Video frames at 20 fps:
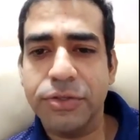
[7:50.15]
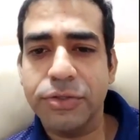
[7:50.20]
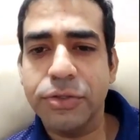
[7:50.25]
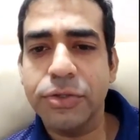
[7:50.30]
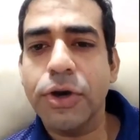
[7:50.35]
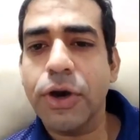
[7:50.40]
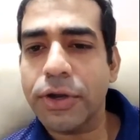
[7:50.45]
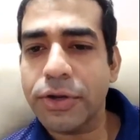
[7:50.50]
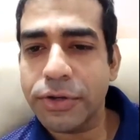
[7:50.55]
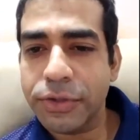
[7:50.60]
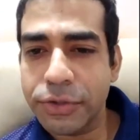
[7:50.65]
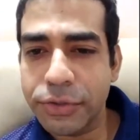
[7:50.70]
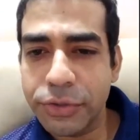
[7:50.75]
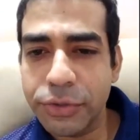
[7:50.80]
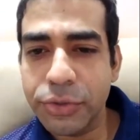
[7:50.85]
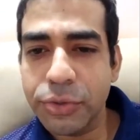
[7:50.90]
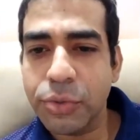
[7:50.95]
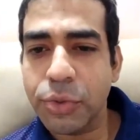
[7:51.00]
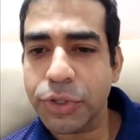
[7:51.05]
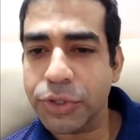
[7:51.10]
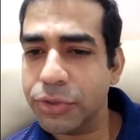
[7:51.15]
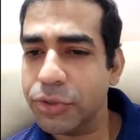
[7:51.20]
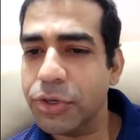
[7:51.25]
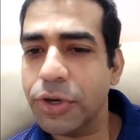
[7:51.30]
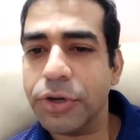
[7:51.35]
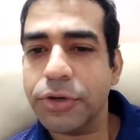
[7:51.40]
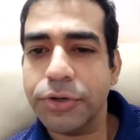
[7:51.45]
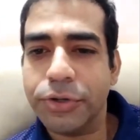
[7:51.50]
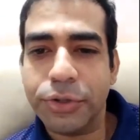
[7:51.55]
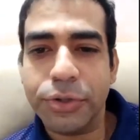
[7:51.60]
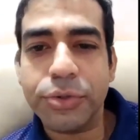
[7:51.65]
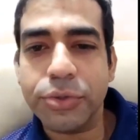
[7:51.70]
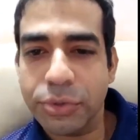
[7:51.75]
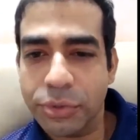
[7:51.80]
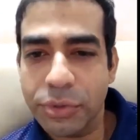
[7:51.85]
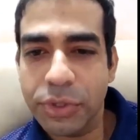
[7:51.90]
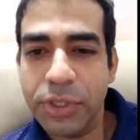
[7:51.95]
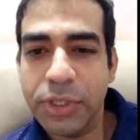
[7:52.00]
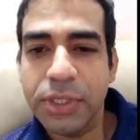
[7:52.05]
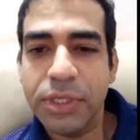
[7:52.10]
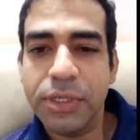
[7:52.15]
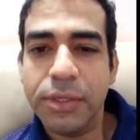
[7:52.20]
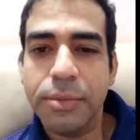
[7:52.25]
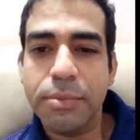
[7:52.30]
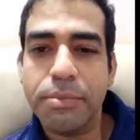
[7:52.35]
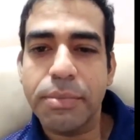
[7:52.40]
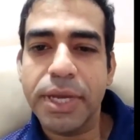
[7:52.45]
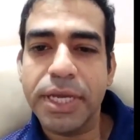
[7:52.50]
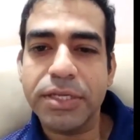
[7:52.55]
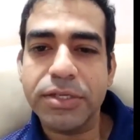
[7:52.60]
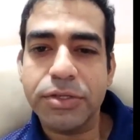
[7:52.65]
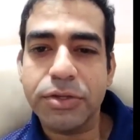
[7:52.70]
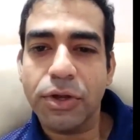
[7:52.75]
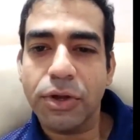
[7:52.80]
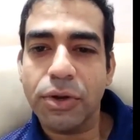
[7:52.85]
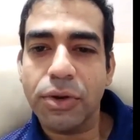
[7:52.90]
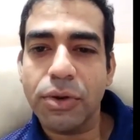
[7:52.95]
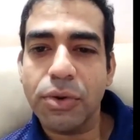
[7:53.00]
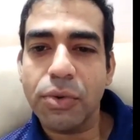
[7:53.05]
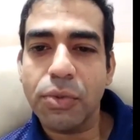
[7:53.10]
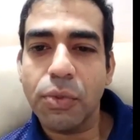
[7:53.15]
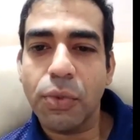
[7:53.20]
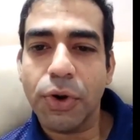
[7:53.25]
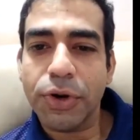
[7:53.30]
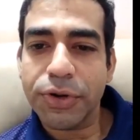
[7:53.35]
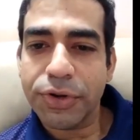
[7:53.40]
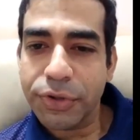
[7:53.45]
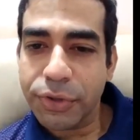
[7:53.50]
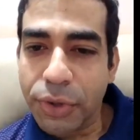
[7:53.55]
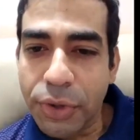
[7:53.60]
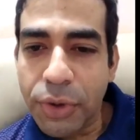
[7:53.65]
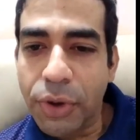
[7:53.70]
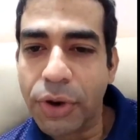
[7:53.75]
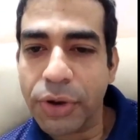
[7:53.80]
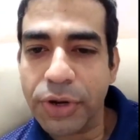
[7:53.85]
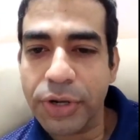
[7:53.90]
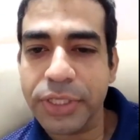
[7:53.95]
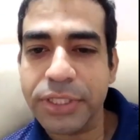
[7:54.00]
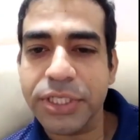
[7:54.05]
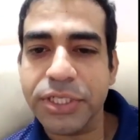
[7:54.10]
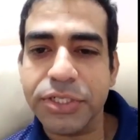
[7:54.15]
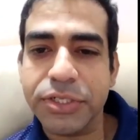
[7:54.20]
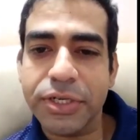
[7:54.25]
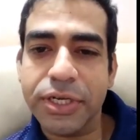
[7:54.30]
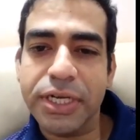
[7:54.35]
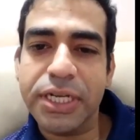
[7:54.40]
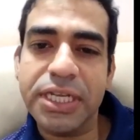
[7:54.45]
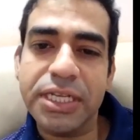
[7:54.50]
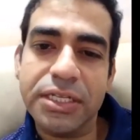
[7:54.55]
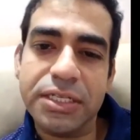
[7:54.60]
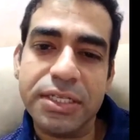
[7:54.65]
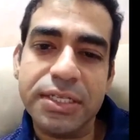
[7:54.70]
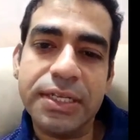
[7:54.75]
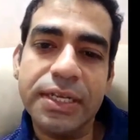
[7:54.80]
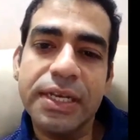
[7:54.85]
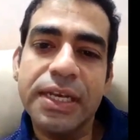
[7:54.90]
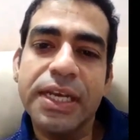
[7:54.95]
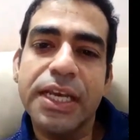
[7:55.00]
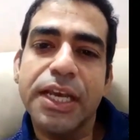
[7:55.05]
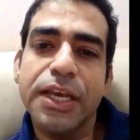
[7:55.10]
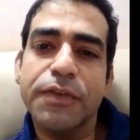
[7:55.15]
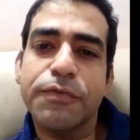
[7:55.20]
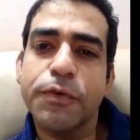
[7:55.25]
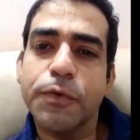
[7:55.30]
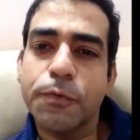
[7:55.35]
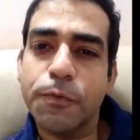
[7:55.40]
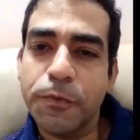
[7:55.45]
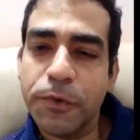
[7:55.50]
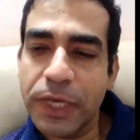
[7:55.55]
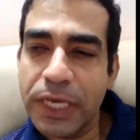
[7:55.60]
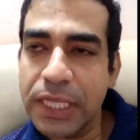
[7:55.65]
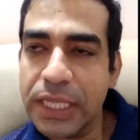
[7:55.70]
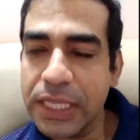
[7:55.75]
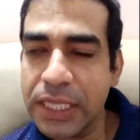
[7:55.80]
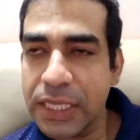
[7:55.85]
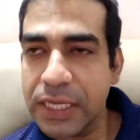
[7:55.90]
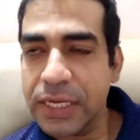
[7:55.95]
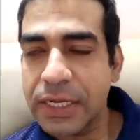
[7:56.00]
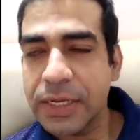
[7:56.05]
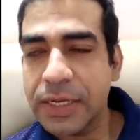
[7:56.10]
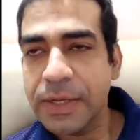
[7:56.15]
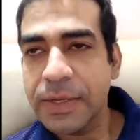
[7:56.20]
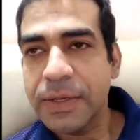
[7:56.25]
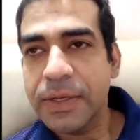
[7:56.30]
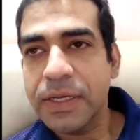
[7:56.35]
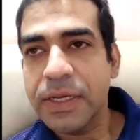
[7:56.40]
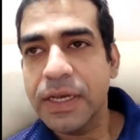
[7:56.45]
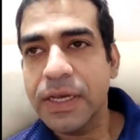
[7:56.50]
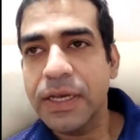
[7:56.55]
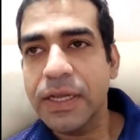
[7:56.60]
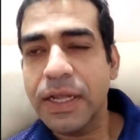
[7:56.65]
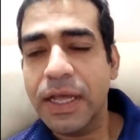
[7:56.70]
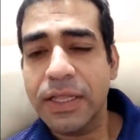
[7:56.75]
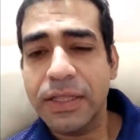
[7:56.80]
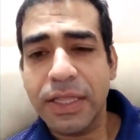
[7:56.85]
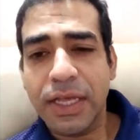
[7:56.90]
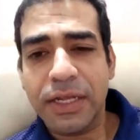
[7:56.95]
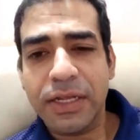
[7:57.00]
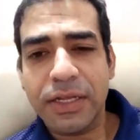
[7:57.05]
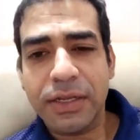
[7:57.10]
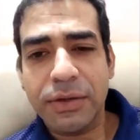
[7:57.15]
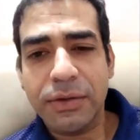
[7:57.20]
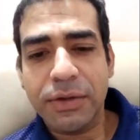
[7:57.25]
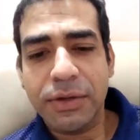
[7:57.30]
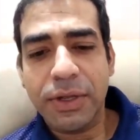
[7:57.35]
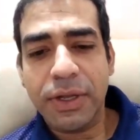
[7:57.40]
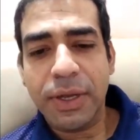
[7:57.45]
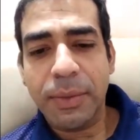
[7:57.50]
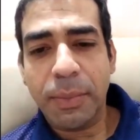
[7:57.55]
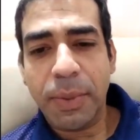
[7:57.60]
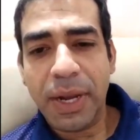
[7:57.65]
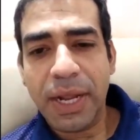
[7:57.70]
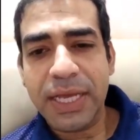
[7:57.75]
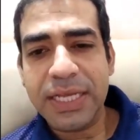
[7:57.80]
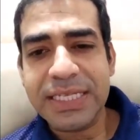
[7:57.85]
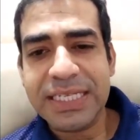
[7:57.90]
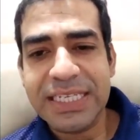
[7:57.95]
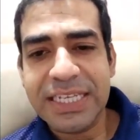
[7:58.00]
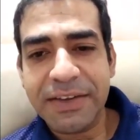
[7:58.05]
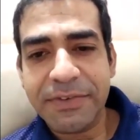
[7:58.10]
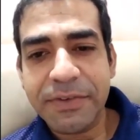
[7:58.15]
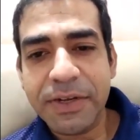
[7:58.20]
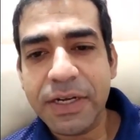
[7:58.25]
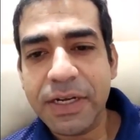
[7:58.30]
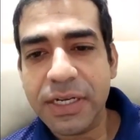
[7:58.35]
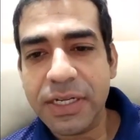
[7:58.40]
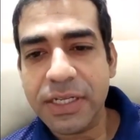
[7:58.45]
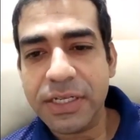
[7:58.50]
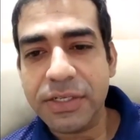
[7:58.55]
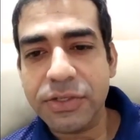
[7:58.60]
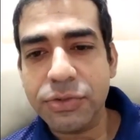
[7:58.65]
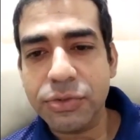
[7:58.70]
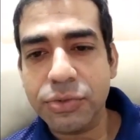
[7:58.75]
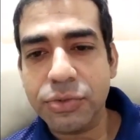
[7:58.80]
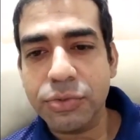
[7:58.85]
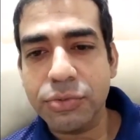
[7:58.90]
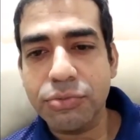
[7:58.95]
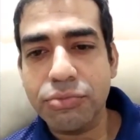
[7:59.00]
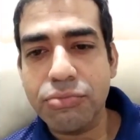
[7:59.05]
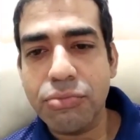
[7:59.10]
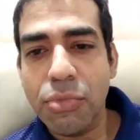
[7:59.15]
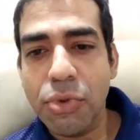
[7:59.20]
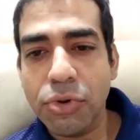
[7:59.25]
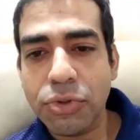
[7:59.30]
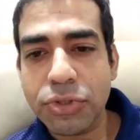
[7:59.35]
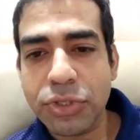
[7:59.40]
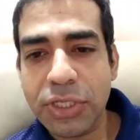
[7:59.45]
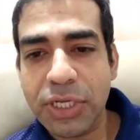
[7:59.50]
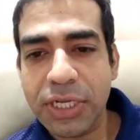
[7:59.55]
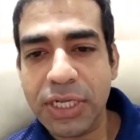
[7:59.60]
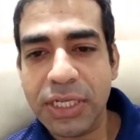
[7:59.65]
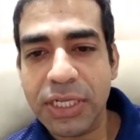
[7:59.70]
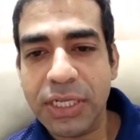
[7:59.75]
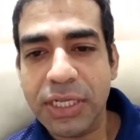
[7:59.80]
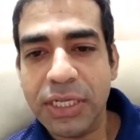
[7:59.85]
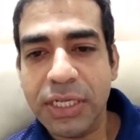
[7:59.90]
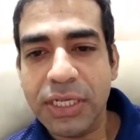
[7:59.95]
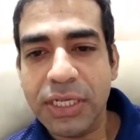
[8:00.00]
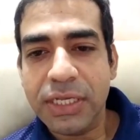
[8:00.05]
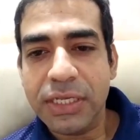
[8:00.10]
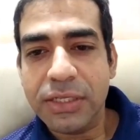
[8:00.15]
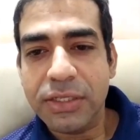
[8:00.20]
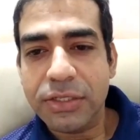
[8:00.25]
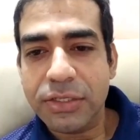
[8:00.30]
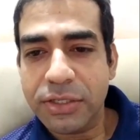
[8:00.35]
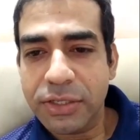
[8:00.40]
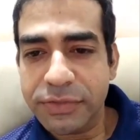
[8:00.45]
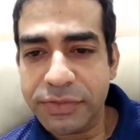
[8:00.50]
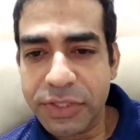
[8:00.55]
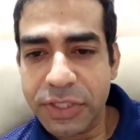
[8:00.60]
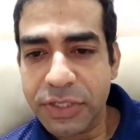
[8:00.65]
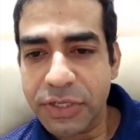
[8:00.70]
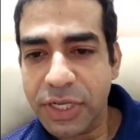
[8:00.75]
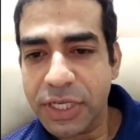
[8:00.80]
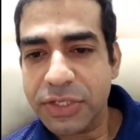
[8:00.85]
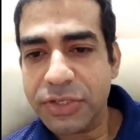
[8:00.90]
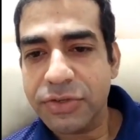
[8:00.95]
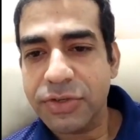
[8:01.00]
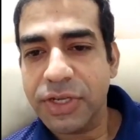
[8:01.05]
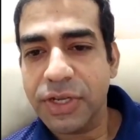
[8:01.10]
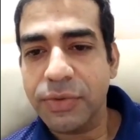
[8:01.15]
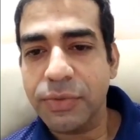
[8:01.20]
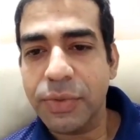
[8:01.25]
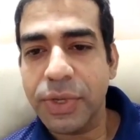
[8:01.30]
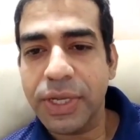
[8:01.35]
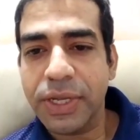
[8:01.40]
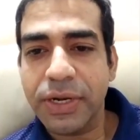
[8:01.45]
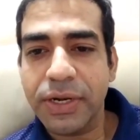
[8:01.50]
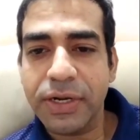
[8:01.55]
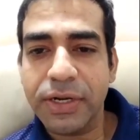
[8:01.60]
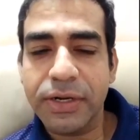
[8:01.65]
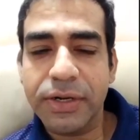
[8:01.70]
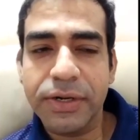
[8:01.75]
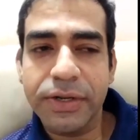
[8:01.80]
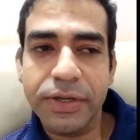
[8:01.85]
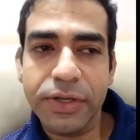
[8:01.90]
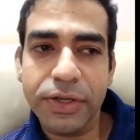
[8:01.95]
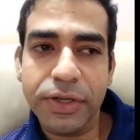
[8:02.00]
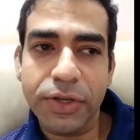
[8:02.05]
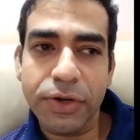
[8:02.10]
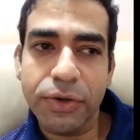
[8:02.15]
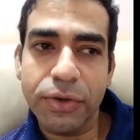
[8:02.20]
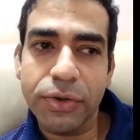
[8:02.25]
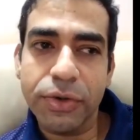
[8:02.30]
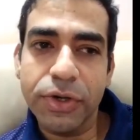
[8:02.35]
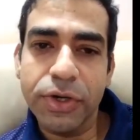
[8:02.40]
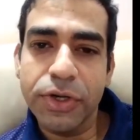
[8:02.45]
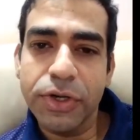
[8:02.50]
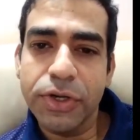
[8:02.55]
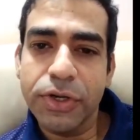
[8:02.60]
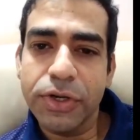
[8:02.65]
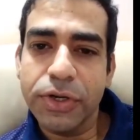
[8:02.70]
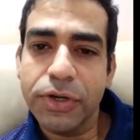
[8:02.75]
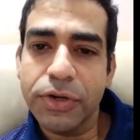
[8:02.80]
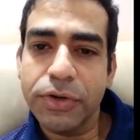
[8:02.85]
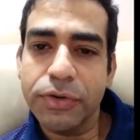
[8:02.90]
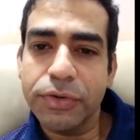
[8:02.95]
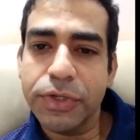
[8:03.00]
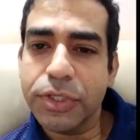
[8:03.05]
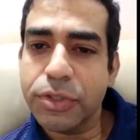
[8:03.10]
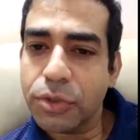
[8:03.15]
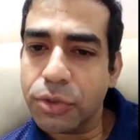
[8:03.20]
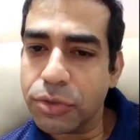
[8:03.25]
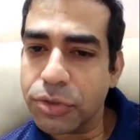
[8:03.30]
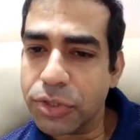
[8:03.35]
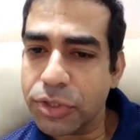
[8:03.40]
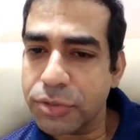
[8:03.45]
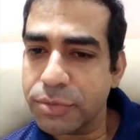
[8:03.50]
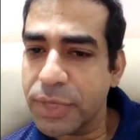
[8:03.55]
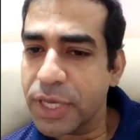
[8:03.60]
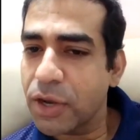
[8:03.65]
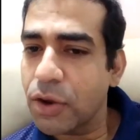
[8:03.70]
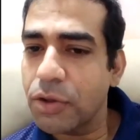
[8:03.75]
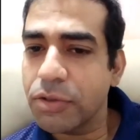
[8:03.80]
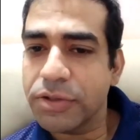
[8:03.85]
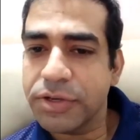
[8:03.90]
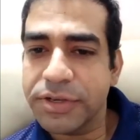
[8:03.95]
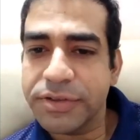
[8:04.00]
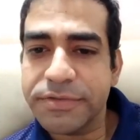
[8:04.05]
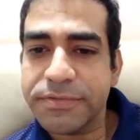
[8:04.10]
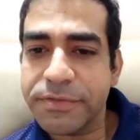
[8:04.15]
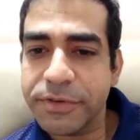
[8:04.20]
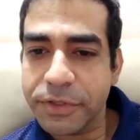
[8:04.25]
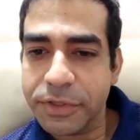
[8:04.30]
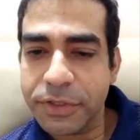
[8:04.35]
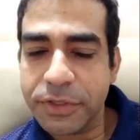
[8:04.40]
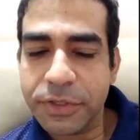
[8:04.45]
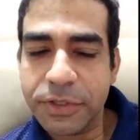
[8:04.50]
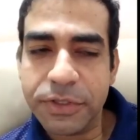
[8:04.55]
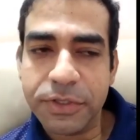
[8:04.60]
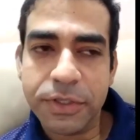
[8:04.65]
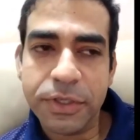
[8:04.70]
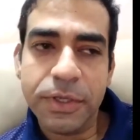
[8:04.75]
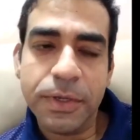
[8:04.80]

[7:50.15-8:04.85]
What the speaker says: You got to do what you got to do based on what your organization needs. If you feel that, and that applies definitely to mostly the service industry and where, you know, resources make all the difference.